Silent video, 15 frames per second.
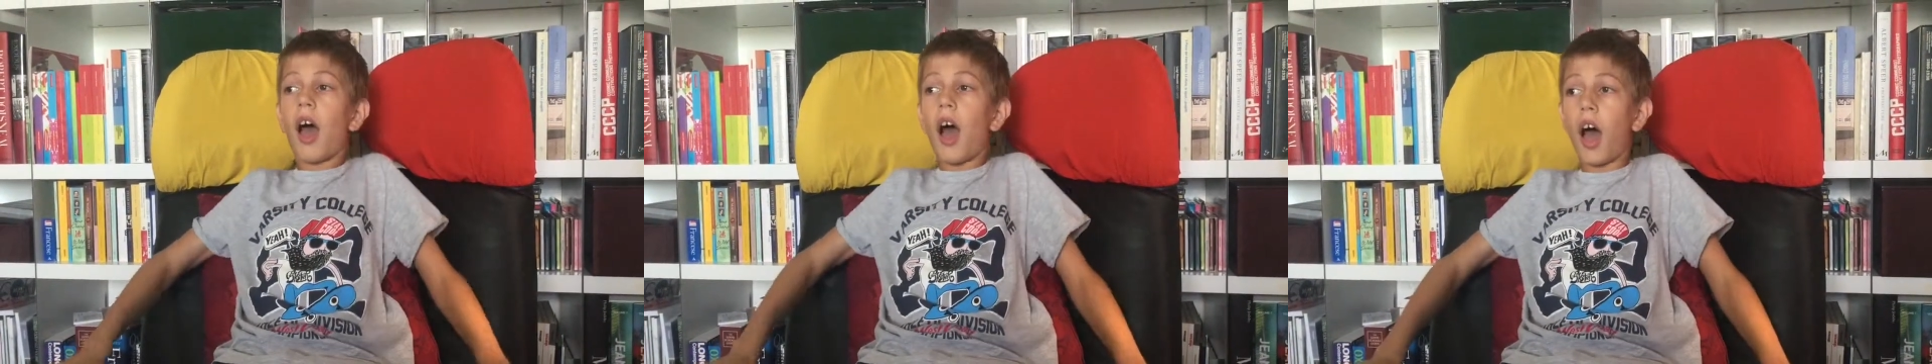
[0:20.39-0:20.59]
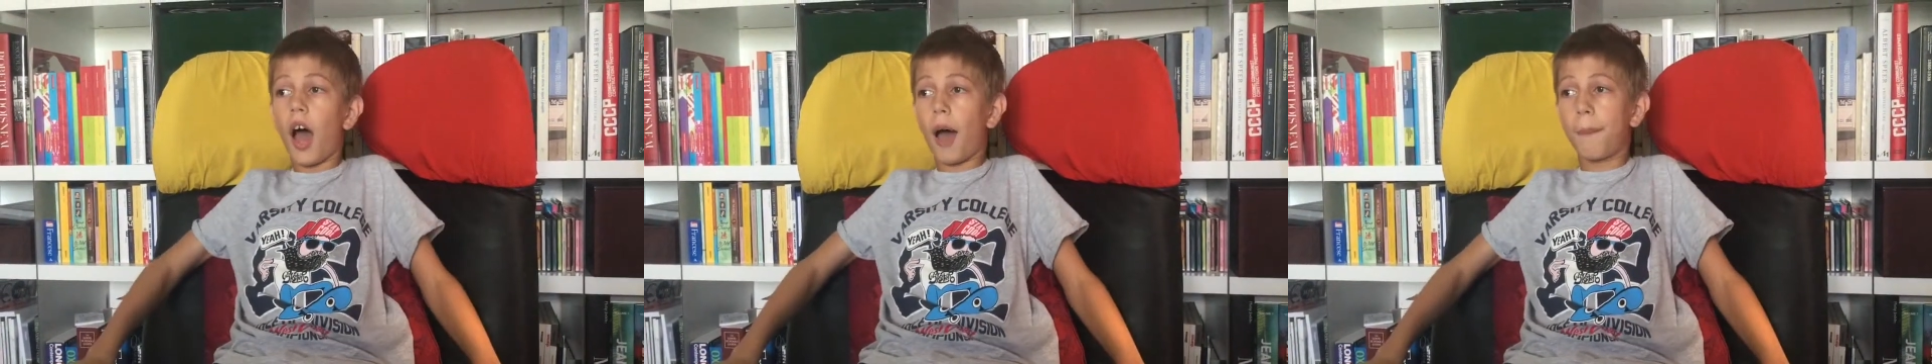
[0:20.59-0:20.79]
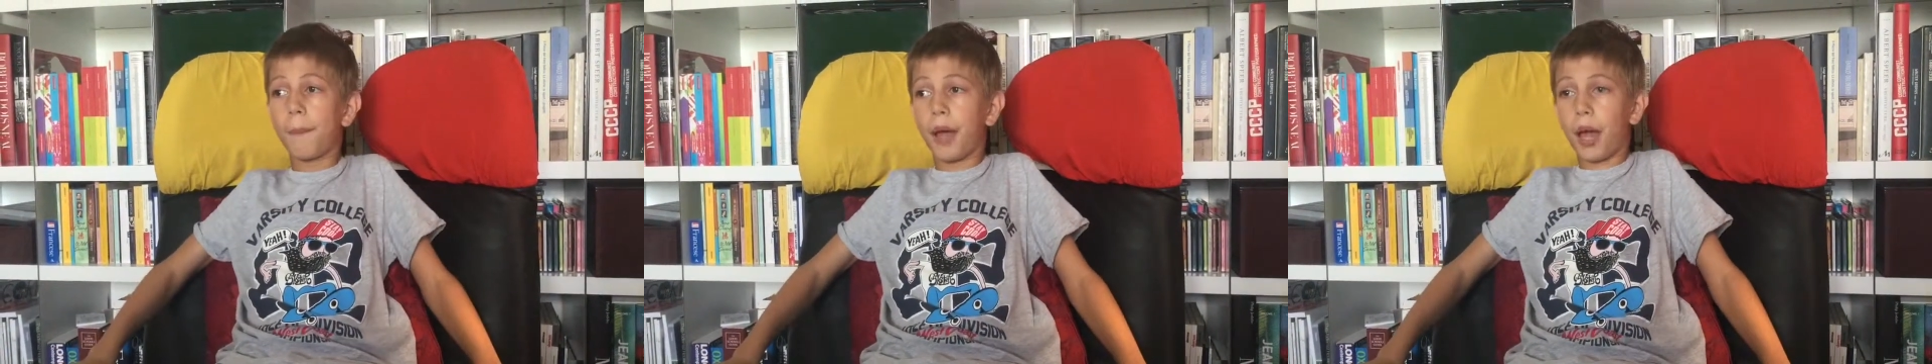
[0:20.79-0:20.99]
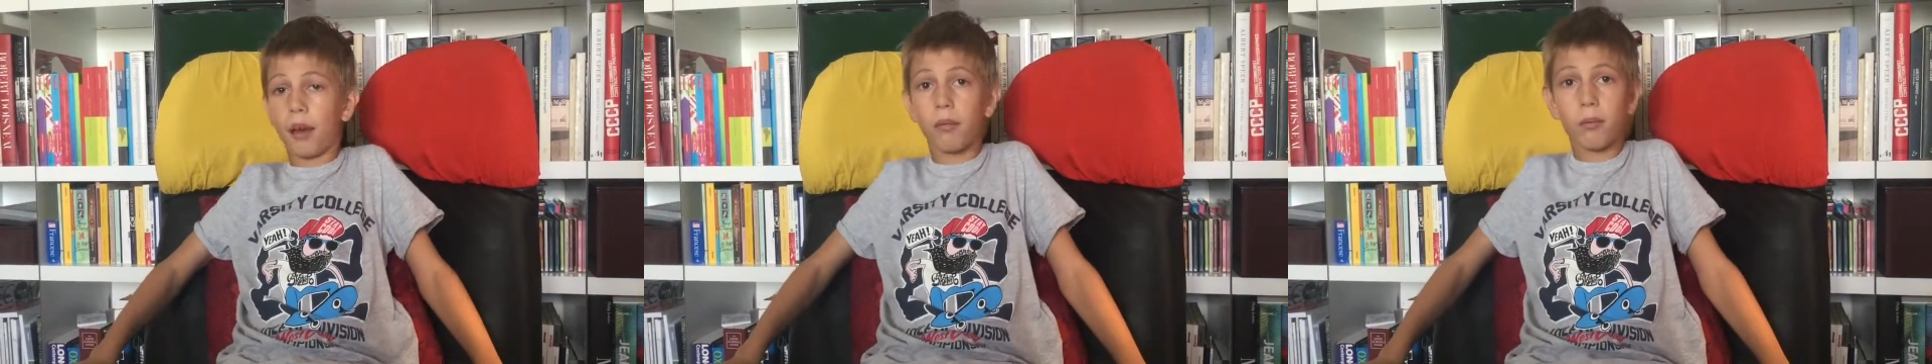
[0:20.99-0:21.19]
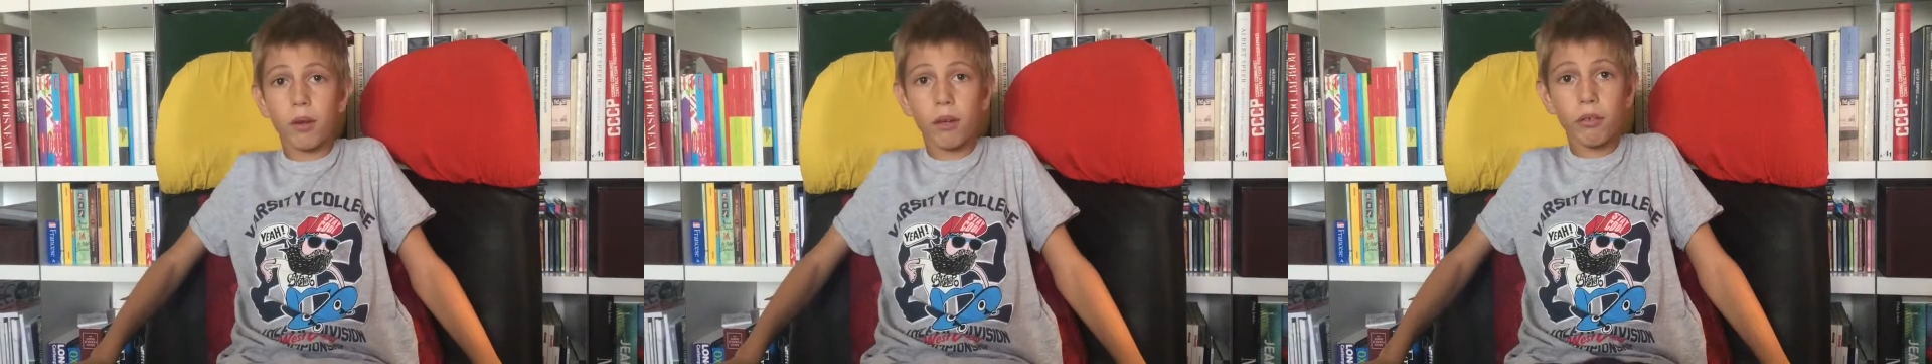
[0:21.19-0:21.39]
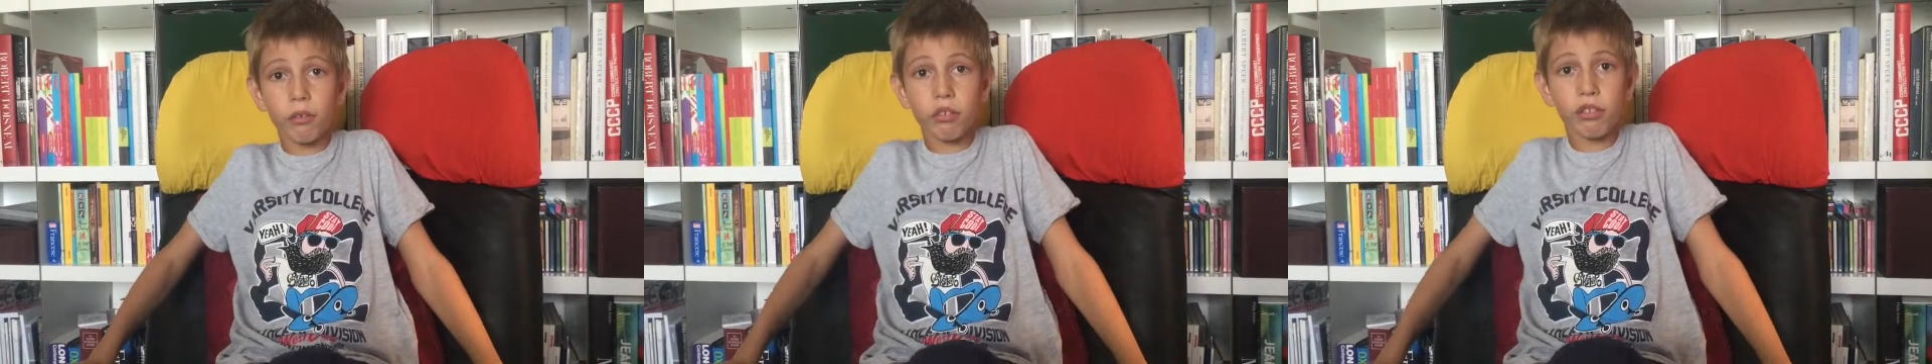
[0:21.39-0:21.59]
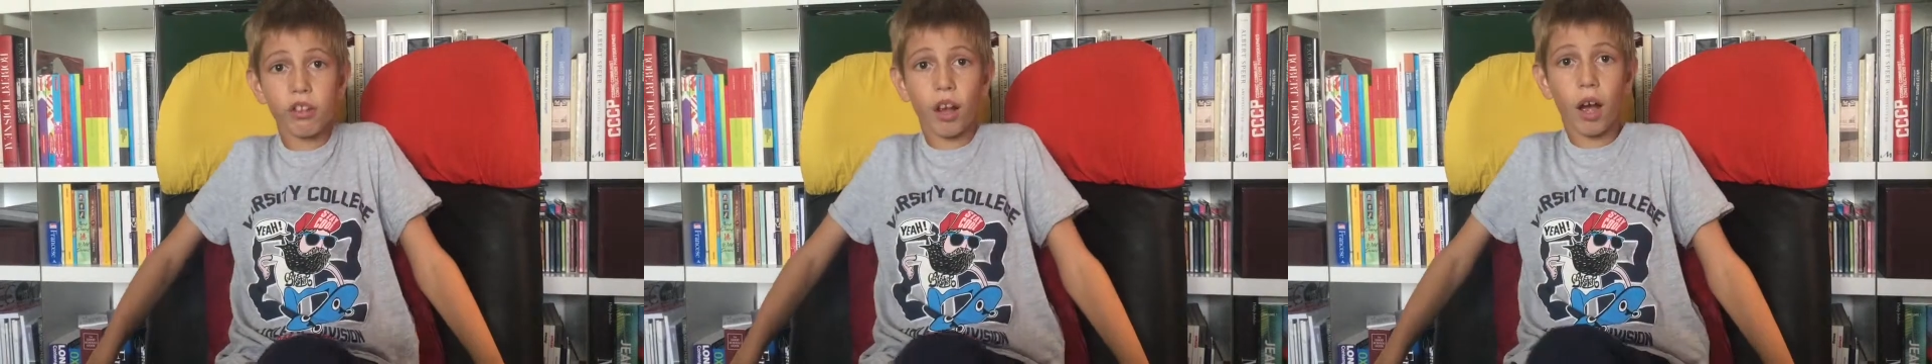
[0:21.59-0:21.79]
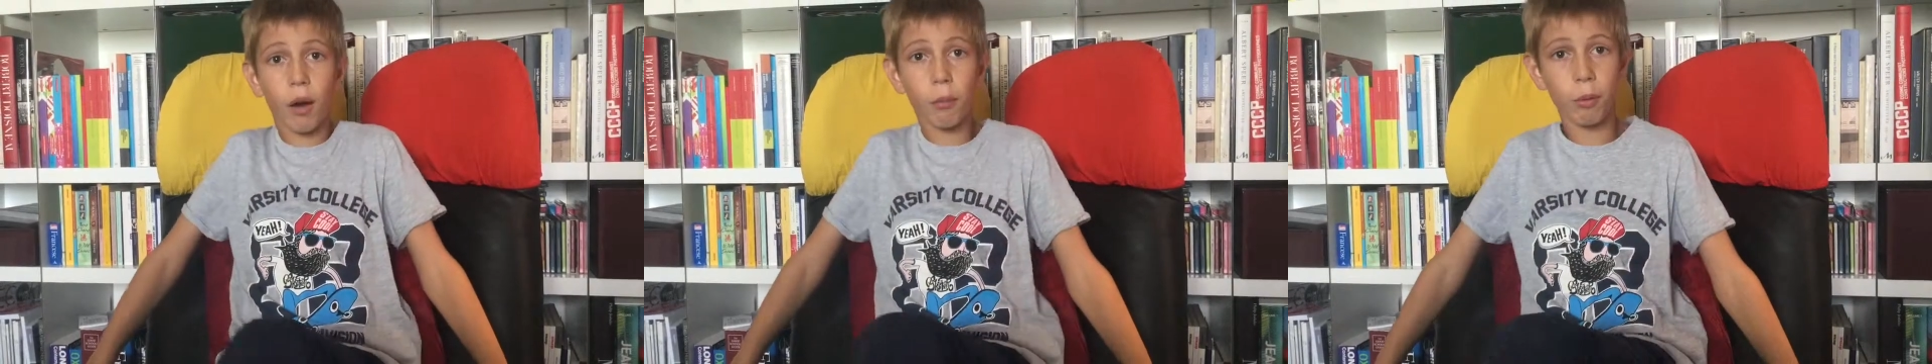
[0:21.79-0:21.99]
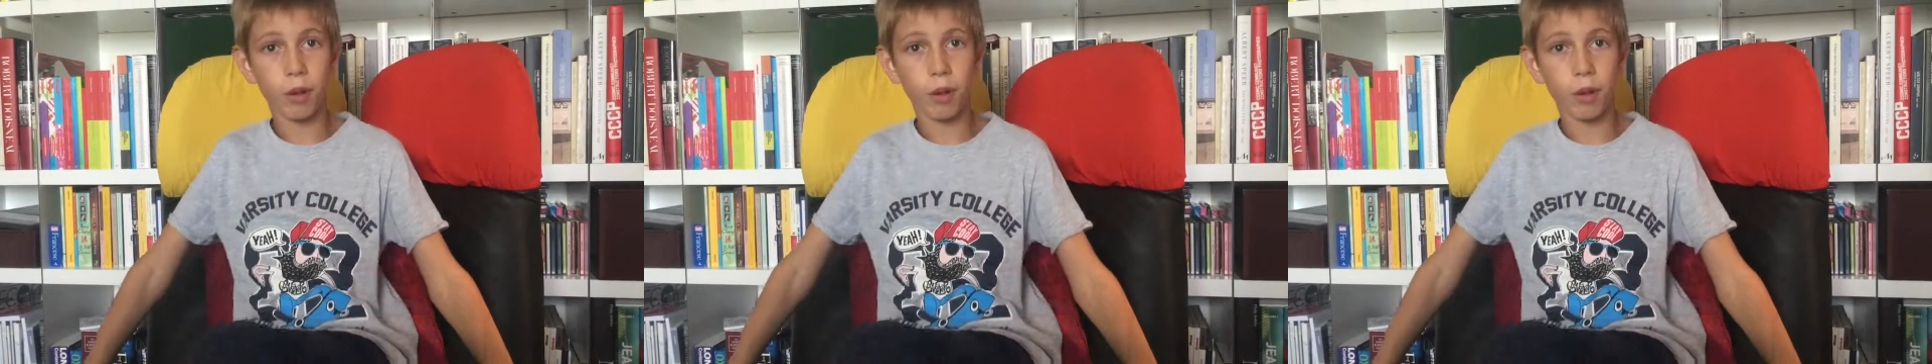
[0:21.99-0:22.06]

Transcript: Um, and we'll start